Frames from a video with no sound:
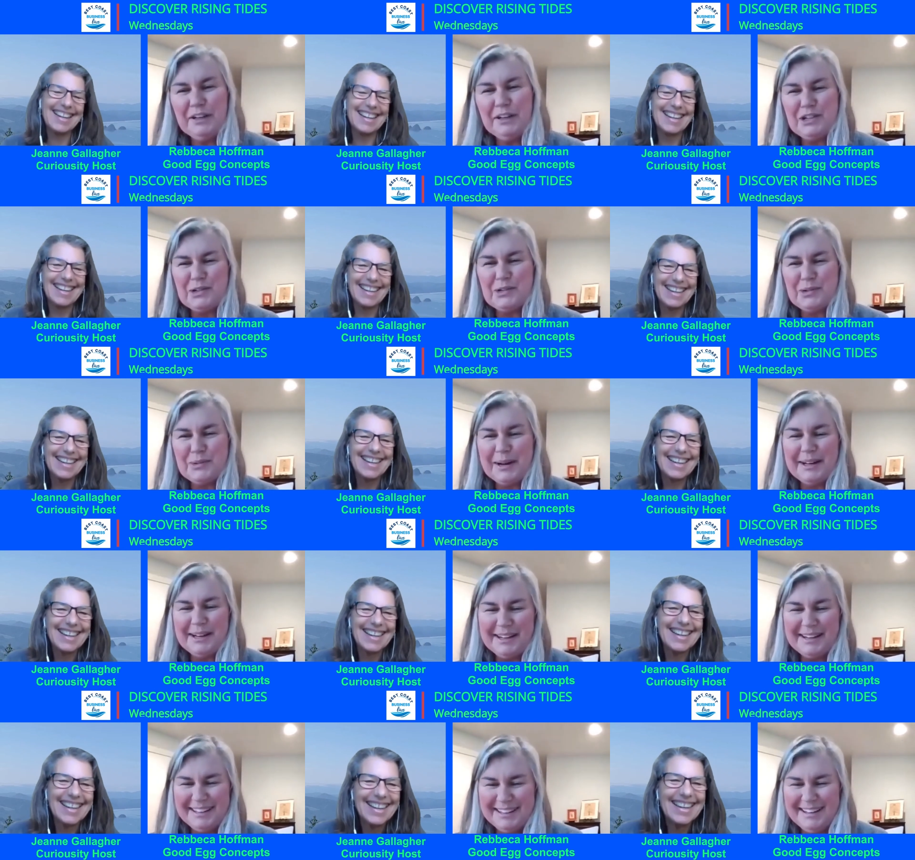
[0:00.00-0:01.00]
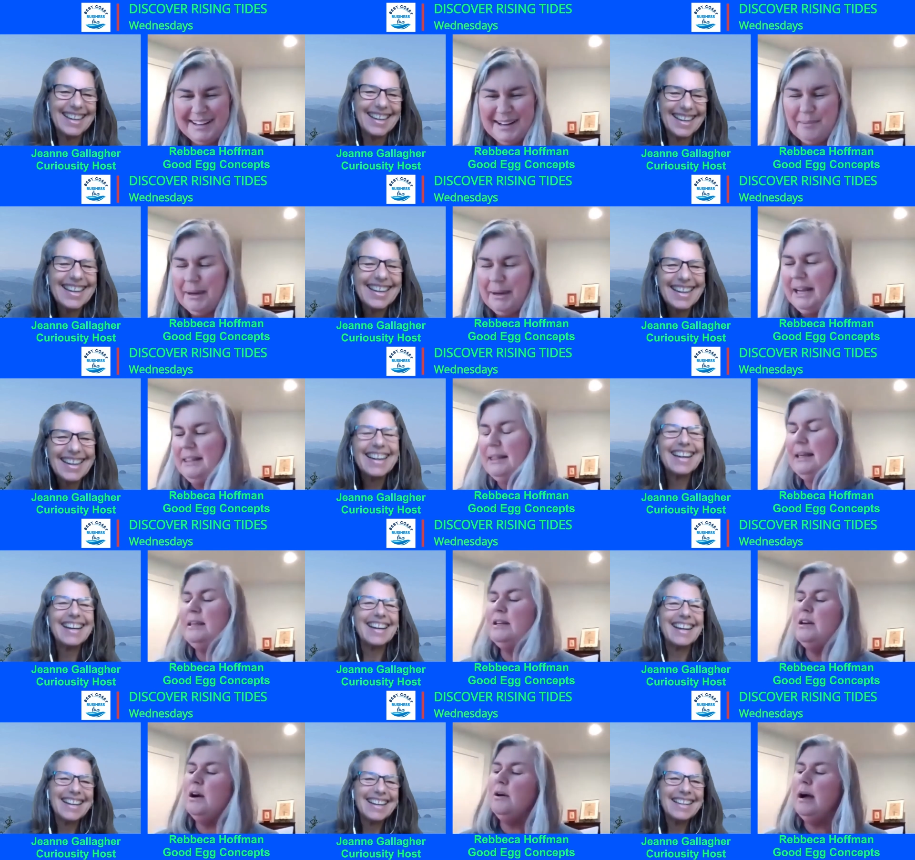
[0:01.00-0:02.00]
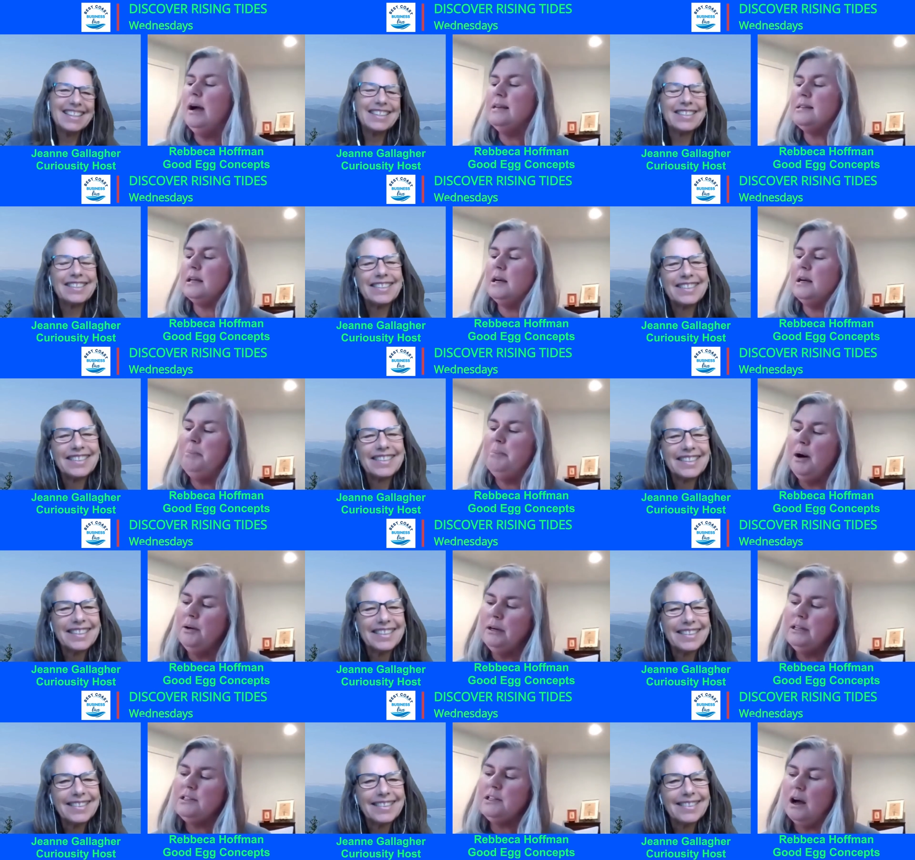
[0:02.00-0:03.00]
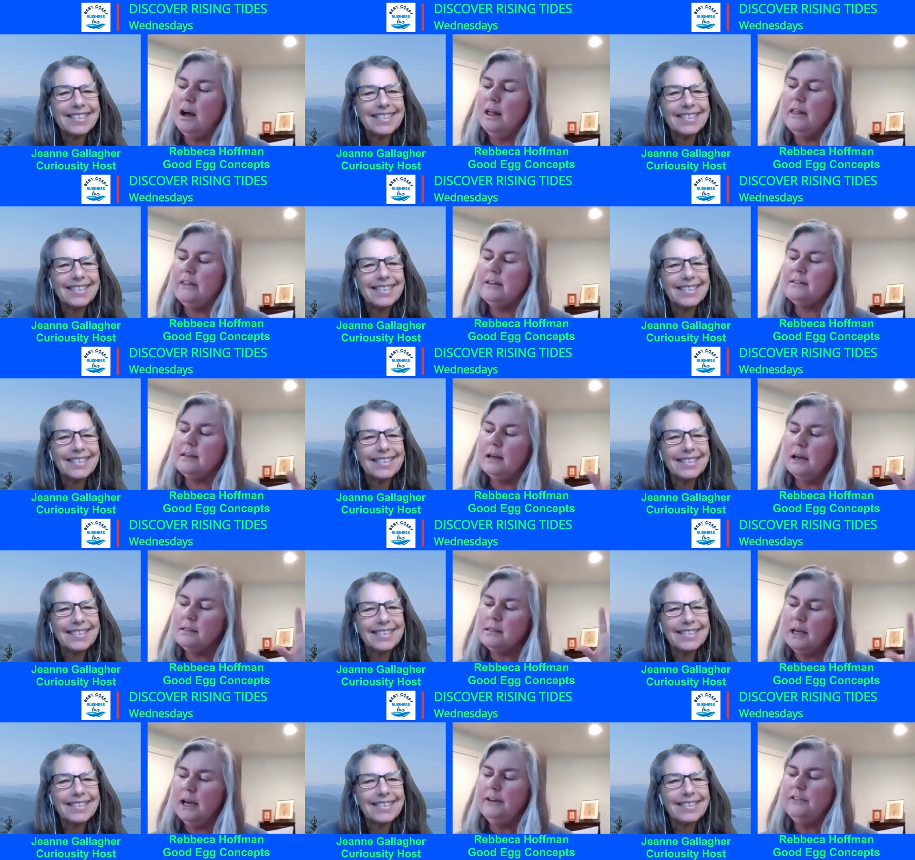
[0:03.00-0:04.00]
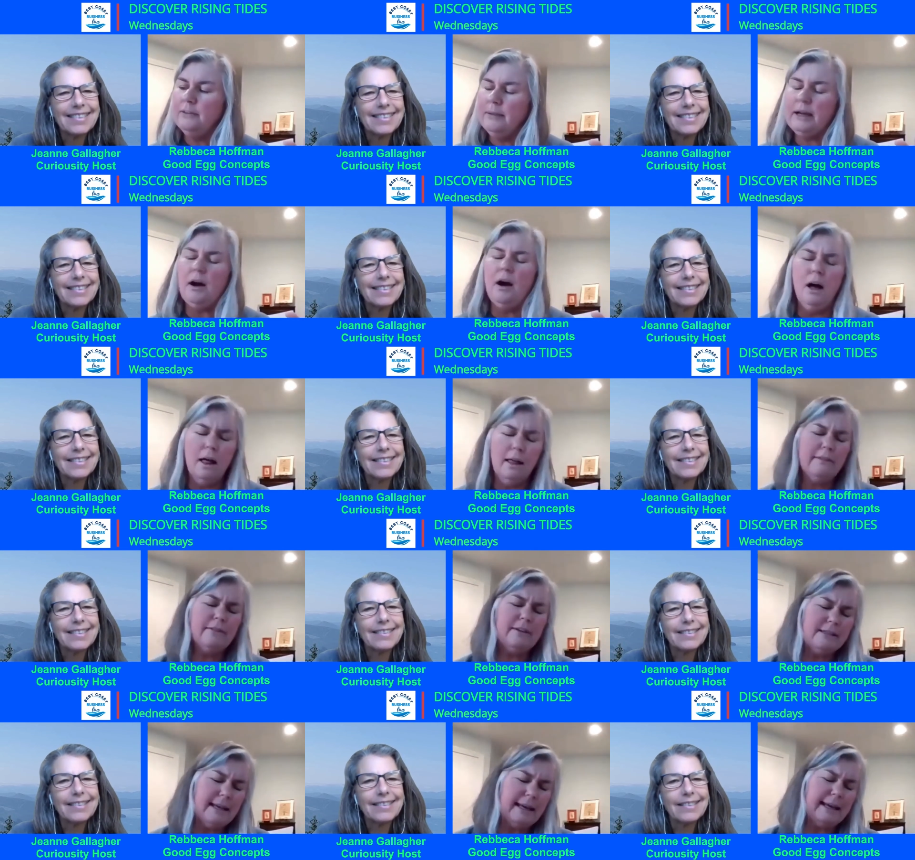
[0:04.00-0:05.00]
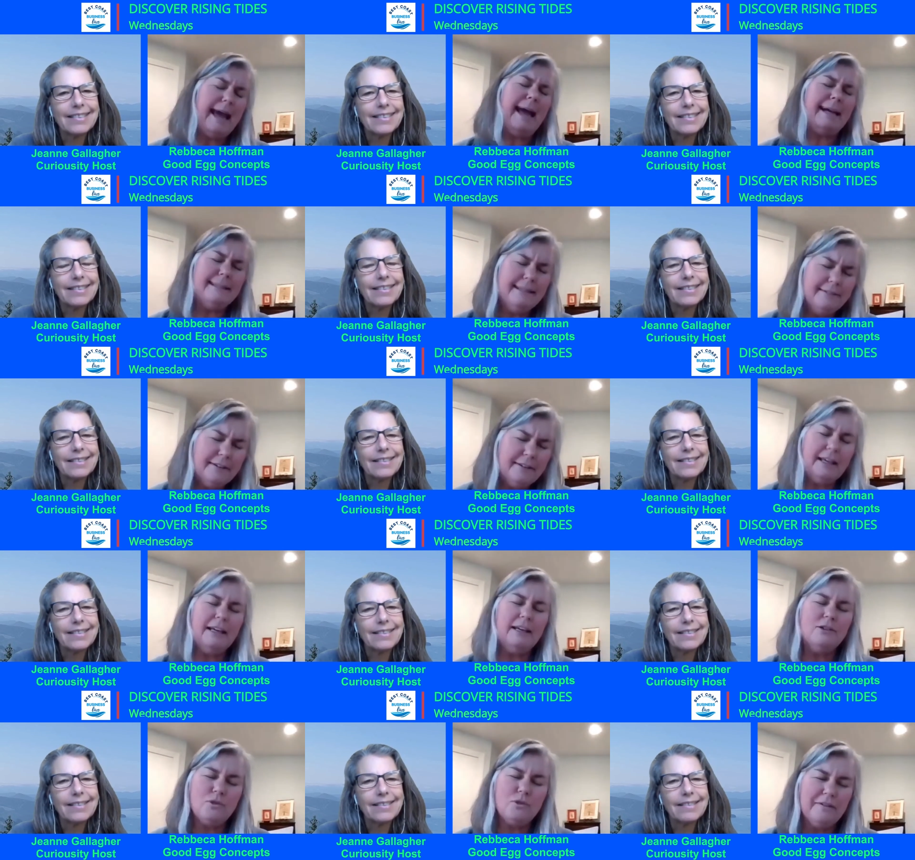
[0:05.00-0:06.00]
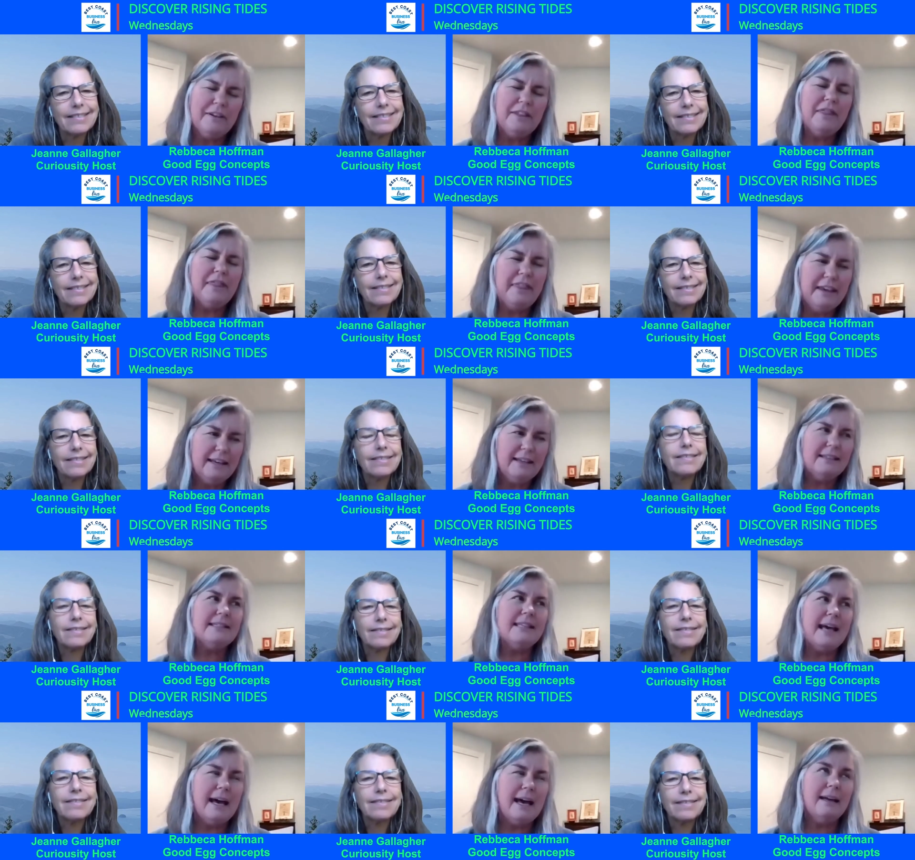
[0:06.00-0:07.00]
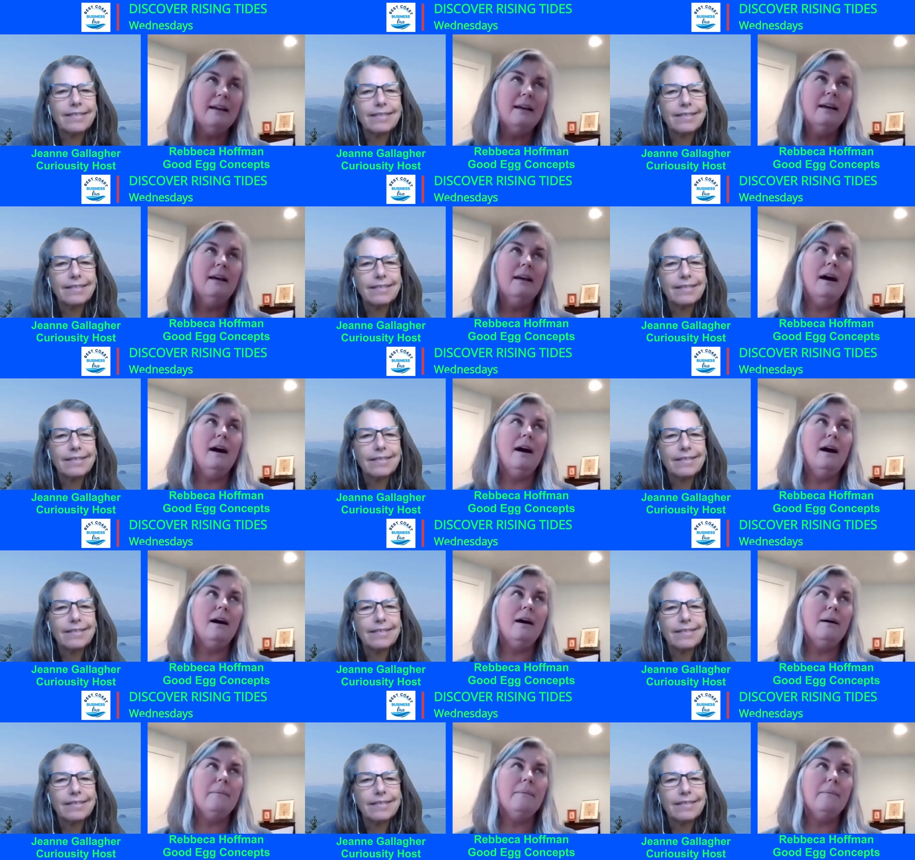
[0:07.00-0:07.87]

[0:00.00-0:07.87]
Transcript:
Speaker 1: it's features writing. But I think, you know, as a component to all of this, aside from like all of these like activity driven things that